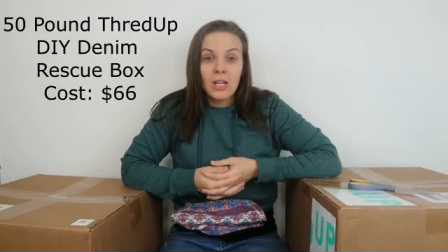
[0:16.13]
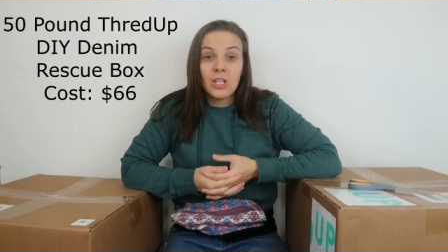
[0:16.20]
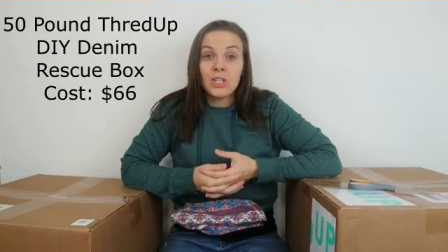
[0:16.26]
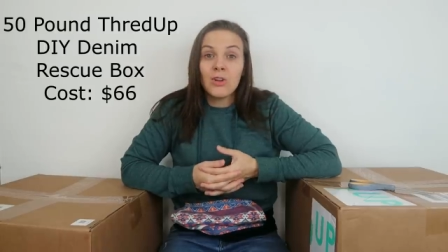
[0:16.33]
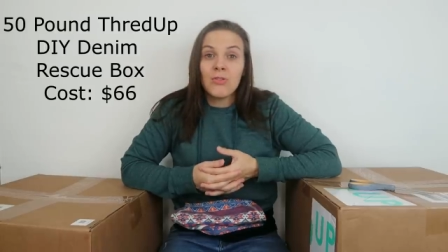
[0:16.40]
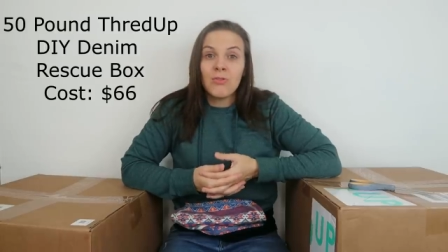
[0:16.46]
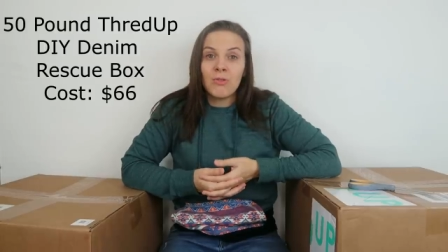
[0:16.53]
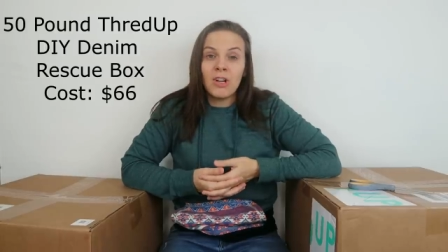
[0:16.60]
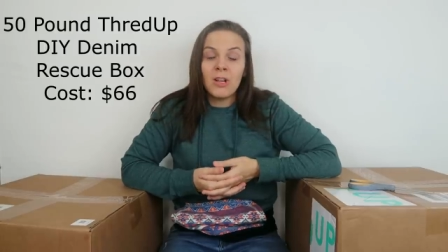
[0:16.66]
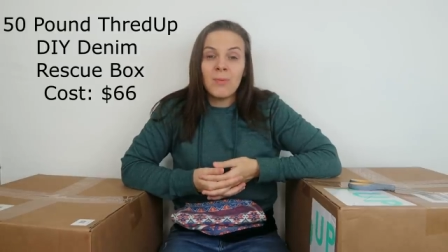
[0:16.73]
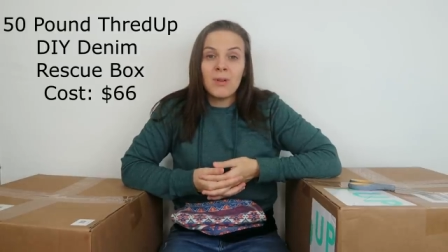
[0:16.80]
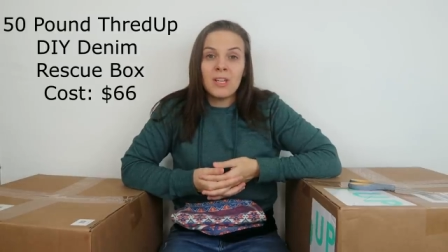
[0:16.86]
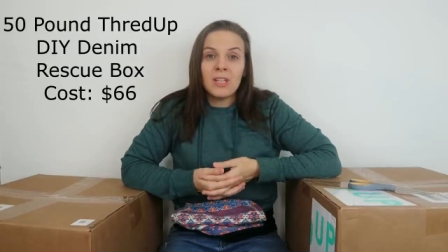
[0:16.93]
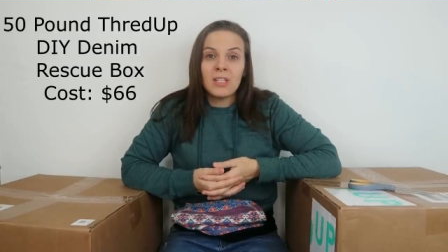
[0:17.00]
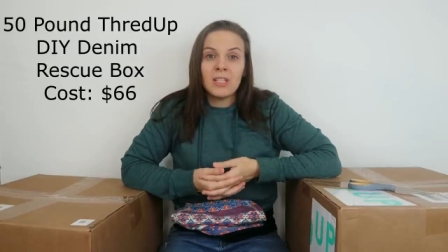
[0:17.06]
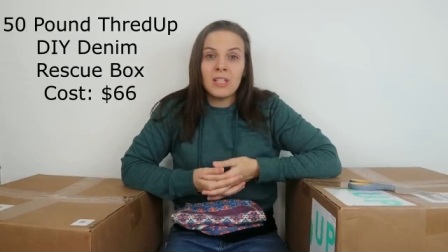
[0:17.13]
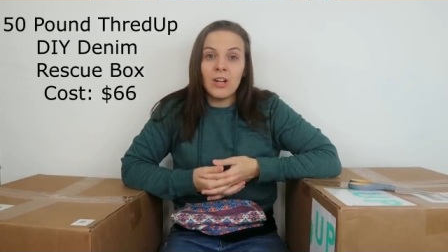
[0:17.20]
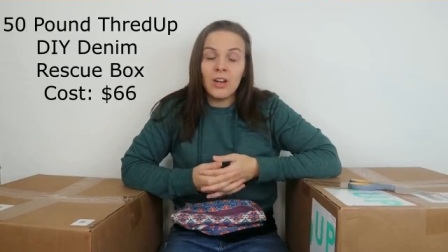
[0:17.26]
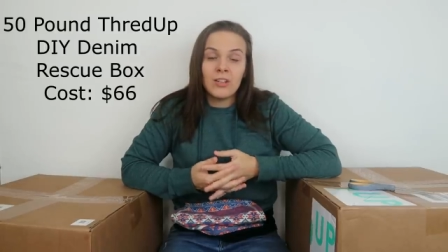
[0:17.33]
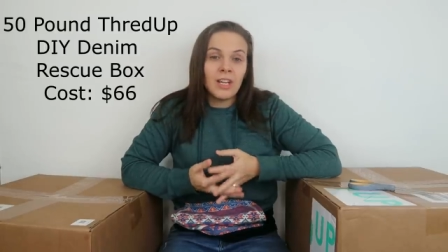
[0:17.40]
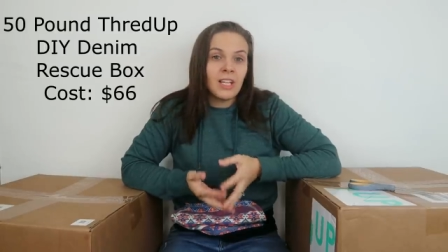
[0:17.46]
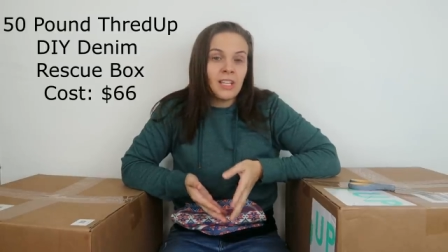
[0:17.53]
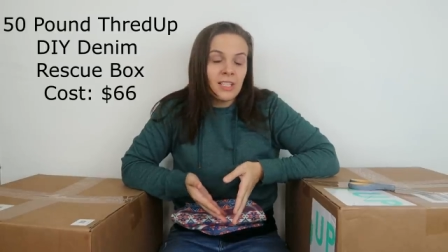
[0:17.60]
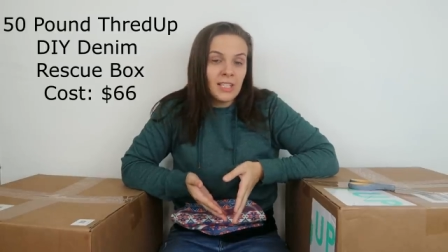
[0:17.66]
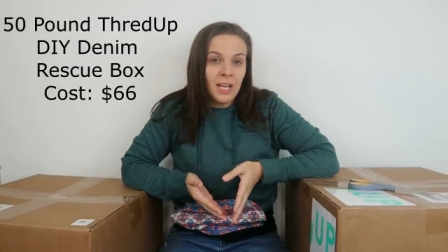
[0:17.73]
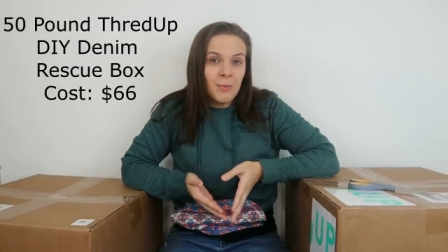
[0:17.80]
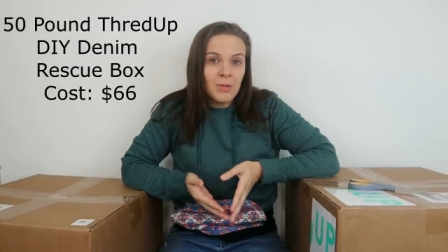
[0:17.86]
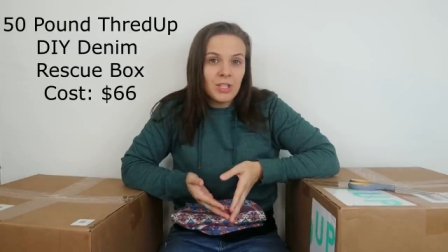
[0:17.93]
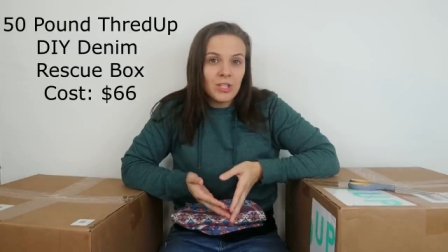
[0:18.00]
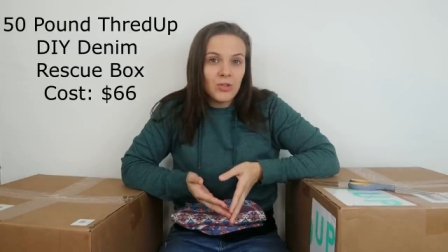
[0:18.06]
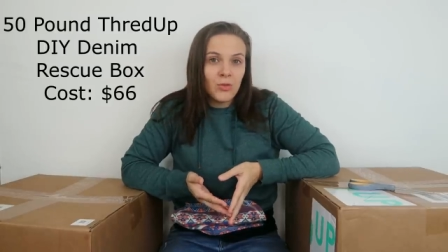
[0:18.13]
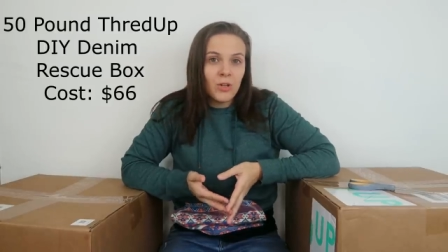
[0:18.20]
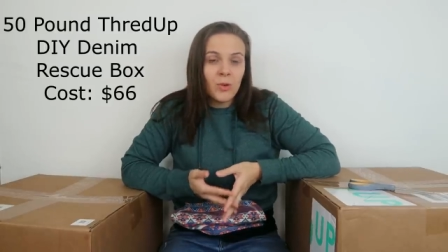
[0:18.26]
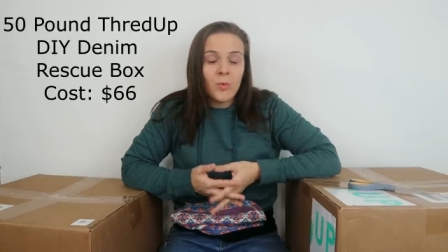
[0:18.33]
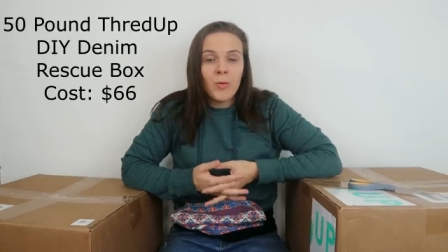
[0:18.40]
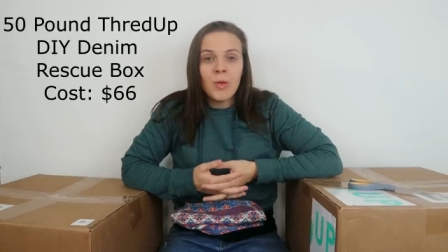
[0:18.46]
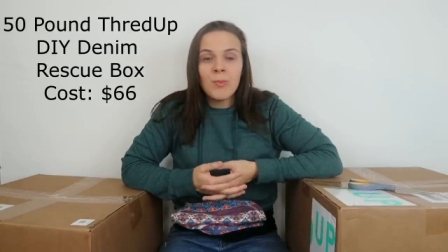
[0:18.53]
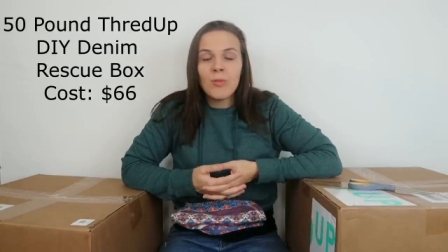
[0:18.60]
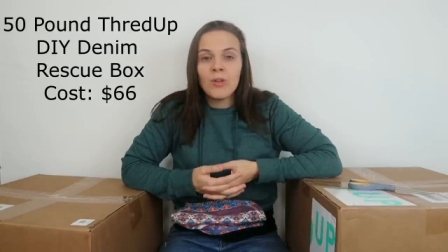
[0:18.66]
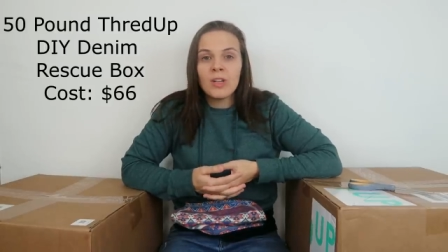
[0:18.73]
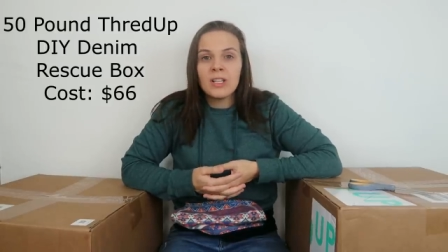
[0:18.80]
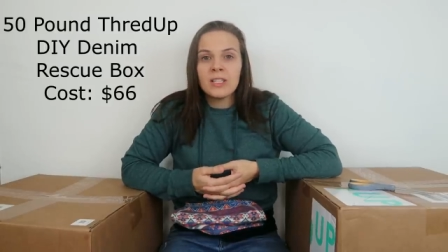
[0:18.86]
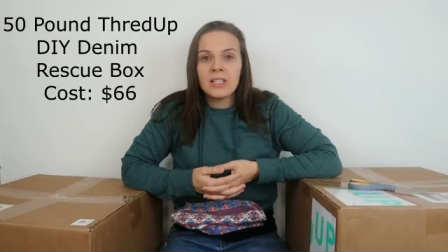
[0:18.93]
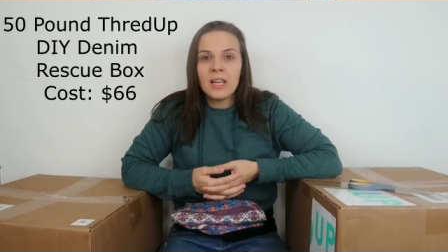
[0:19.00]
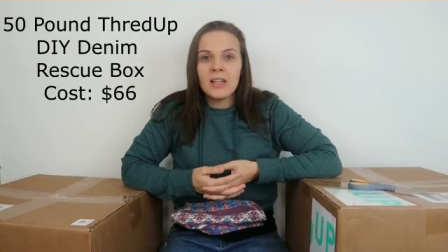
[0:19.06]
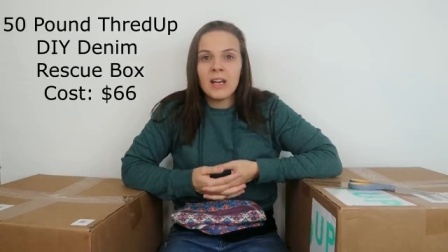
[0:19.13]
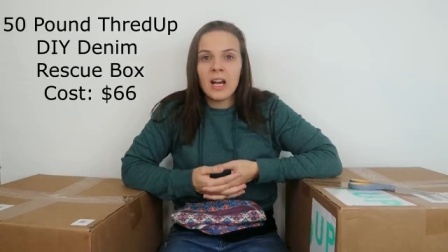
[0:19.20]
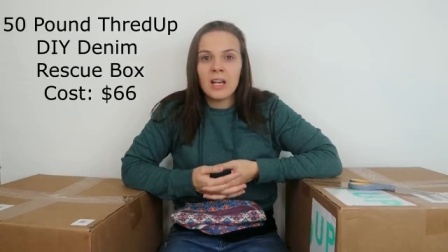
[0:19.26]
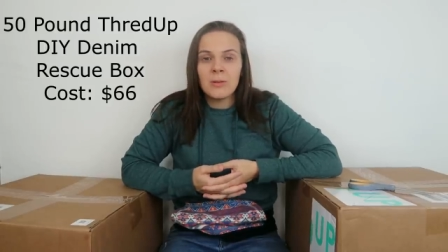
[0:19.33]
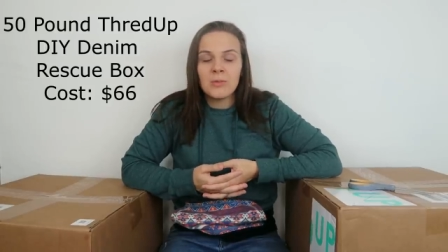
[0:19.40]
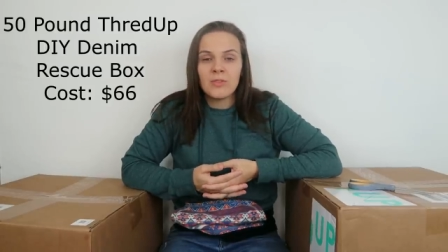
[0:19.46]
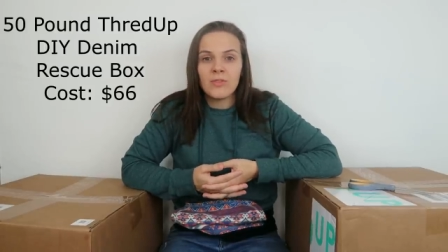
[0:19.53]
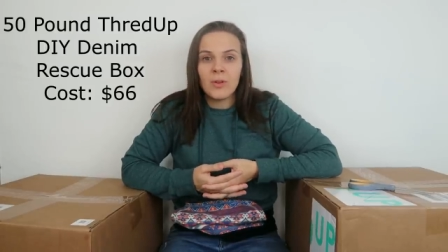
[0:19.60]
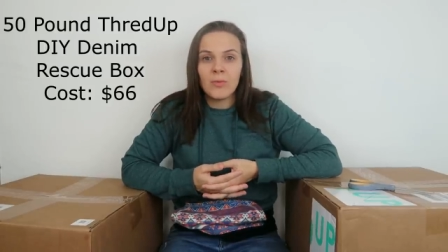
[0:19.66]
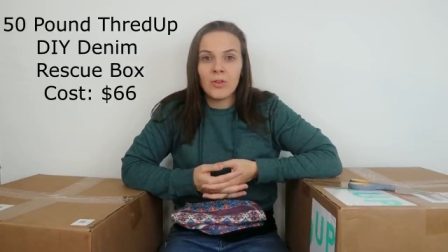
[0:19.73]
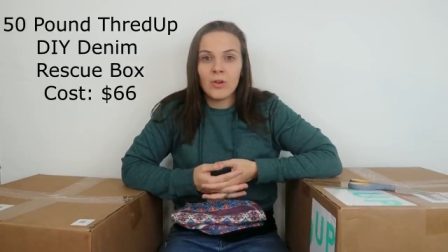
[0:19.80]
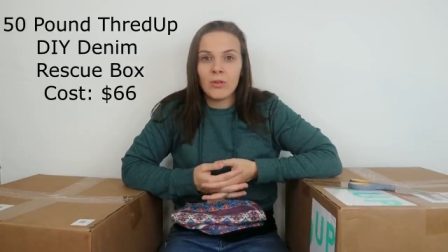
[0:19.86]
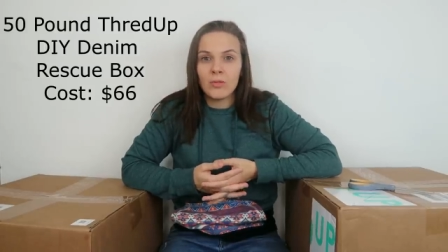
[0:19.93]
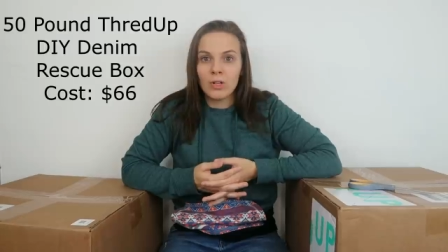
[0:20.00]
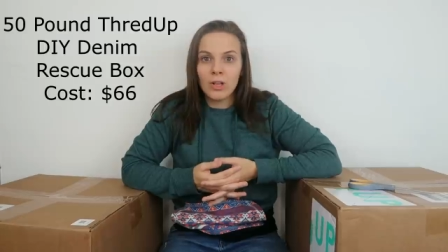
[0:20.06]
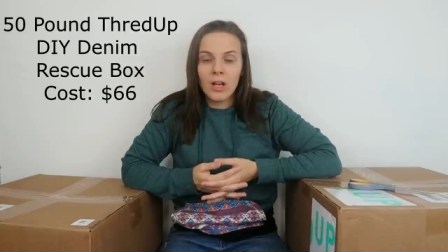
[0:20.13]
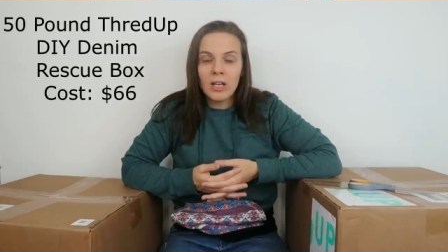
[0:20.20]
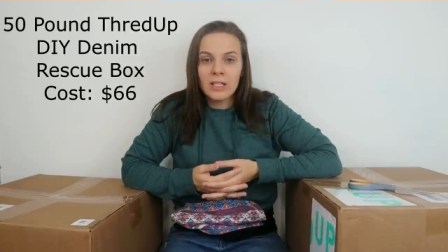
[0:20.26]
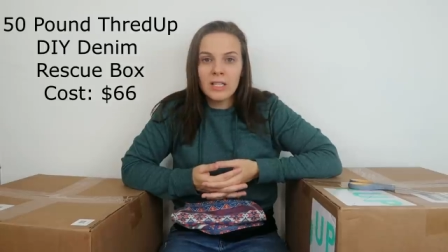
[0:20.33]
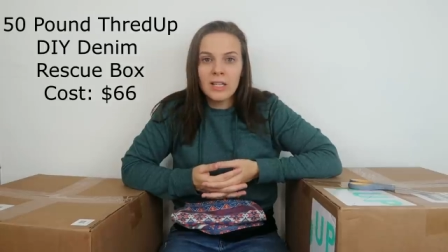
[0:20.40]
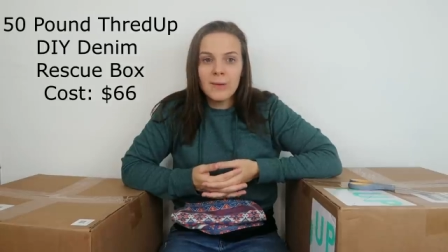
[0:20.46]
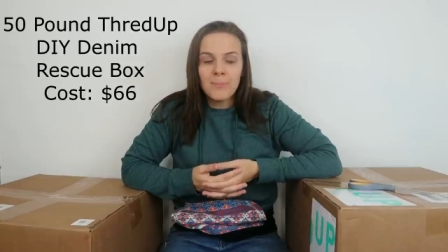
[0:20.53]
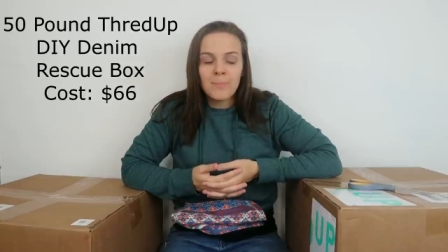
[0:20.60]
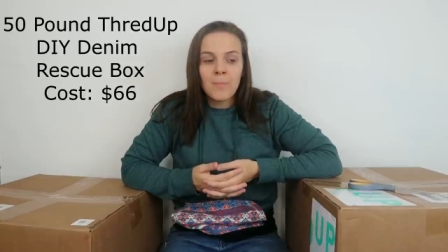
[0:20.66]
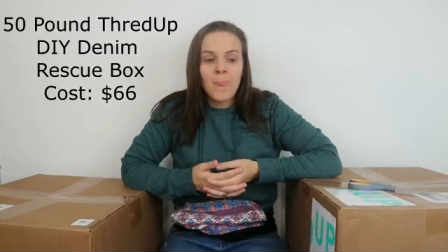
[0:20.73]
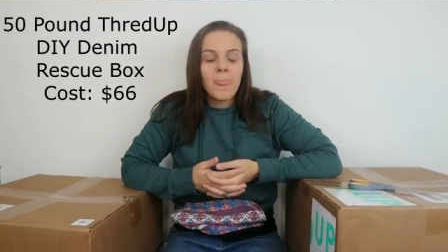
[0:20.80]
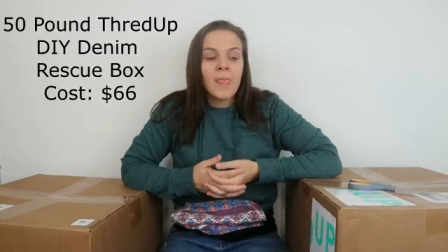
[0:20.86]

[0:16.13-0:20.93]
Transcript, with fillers: So ThredUp is an online consignment store where people can send items from their own closet